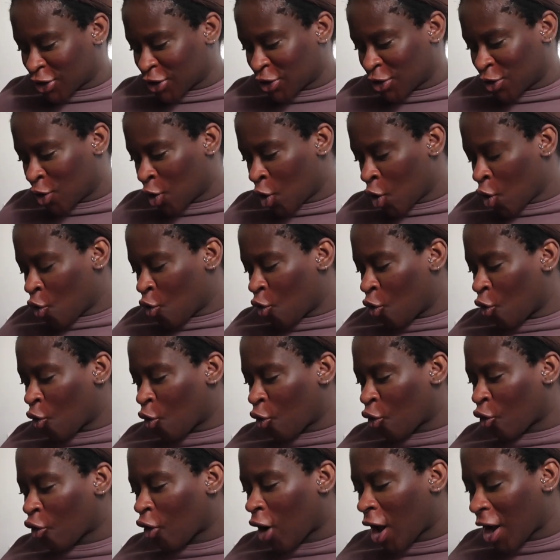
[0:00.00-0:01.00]
Jude
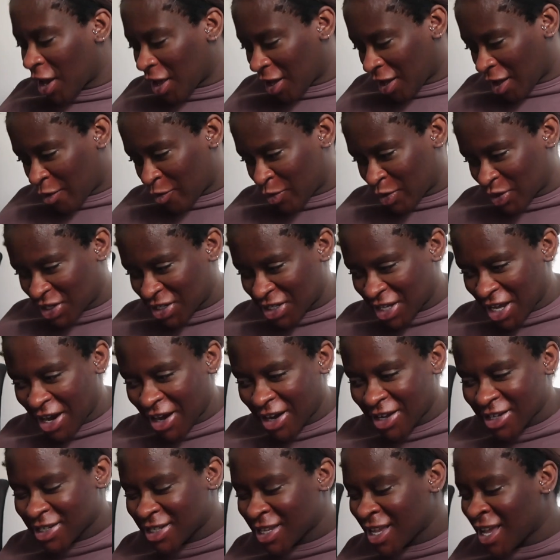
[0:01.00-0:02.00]
running up the
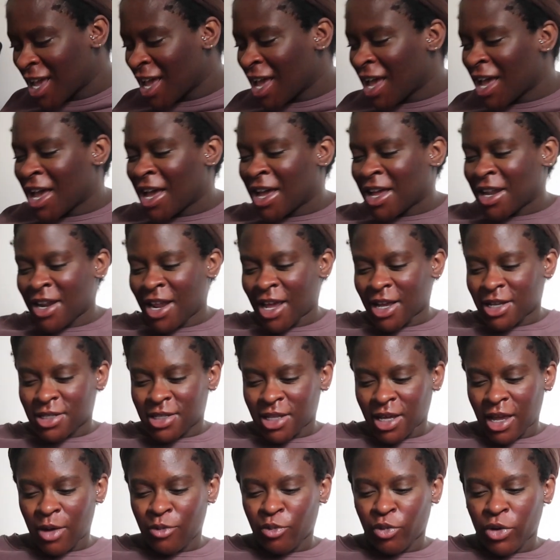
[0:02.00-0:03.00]
stairs. Next
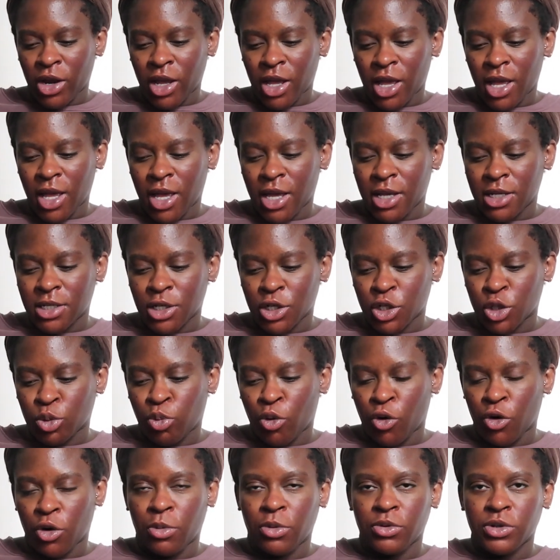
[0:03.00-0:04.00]
thing I'm bringing is this
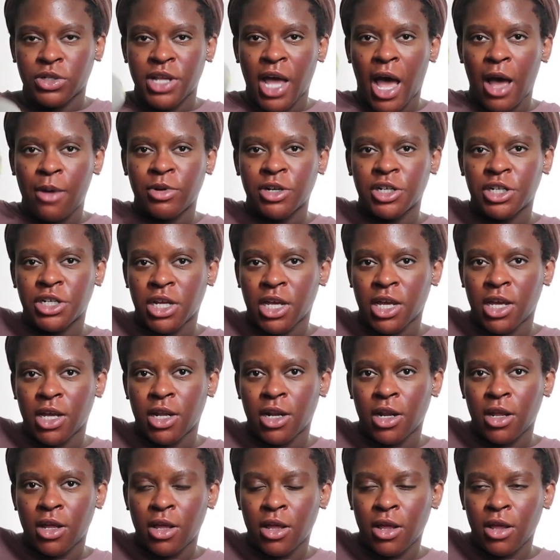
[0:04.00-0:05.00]
portable sound
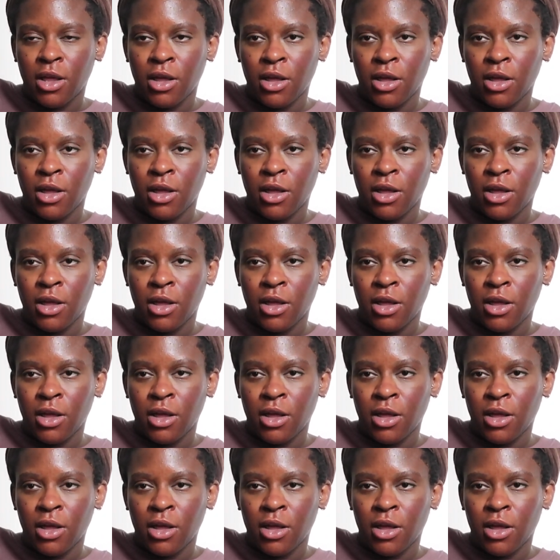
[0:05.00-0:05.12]
machine.